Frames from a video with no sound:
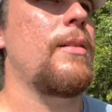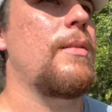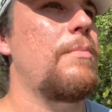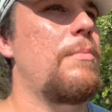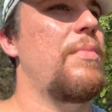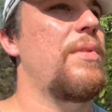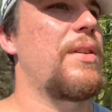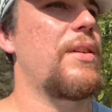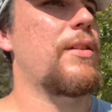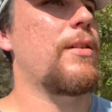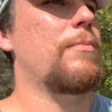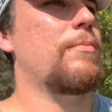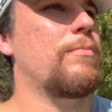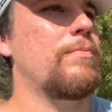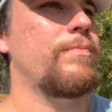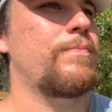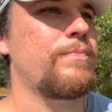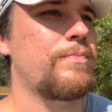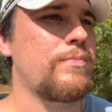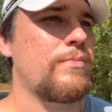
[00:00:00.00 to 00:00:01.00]
but
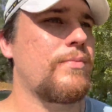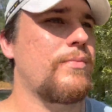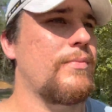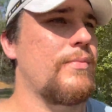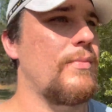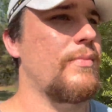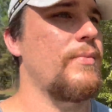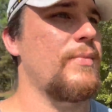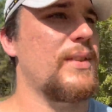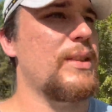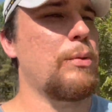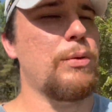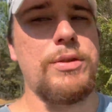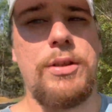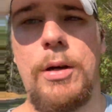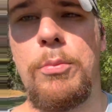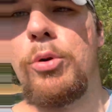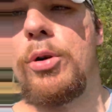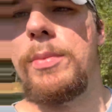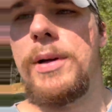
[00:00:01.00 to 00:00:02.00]
we'll talk
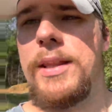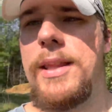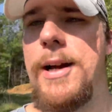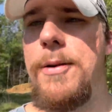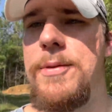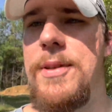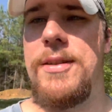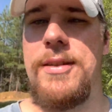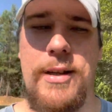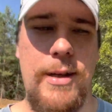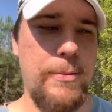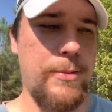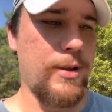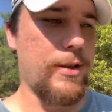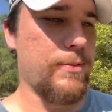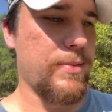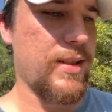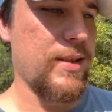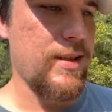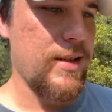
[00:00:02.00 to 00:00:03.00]
more about that when the time
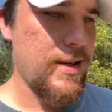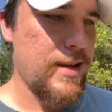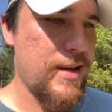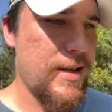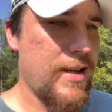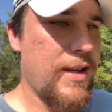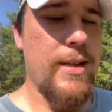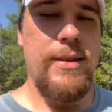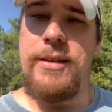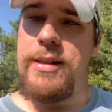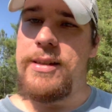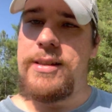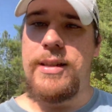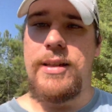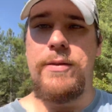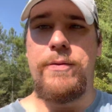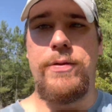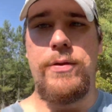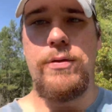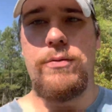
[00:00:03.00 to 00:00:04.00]
comes. Thanks again
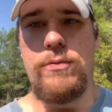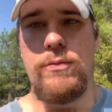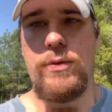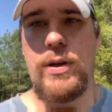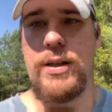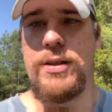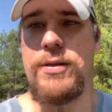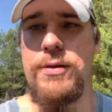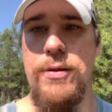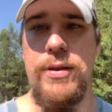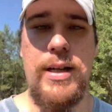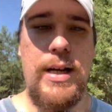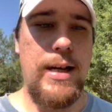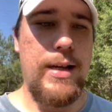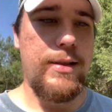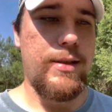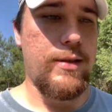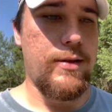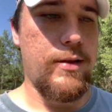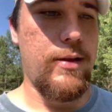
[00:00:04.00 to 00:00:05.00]
for watching, you guys,
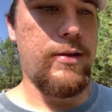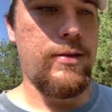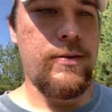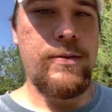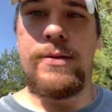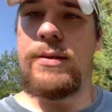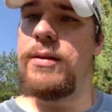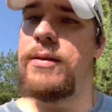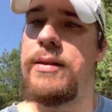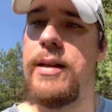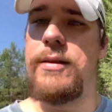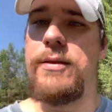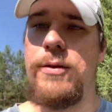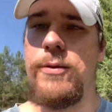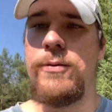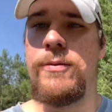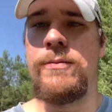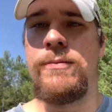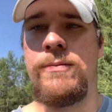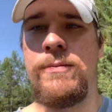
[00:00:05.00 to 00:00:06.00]
and stay
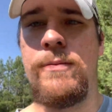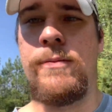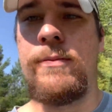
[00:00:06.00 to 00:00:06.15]
tuned.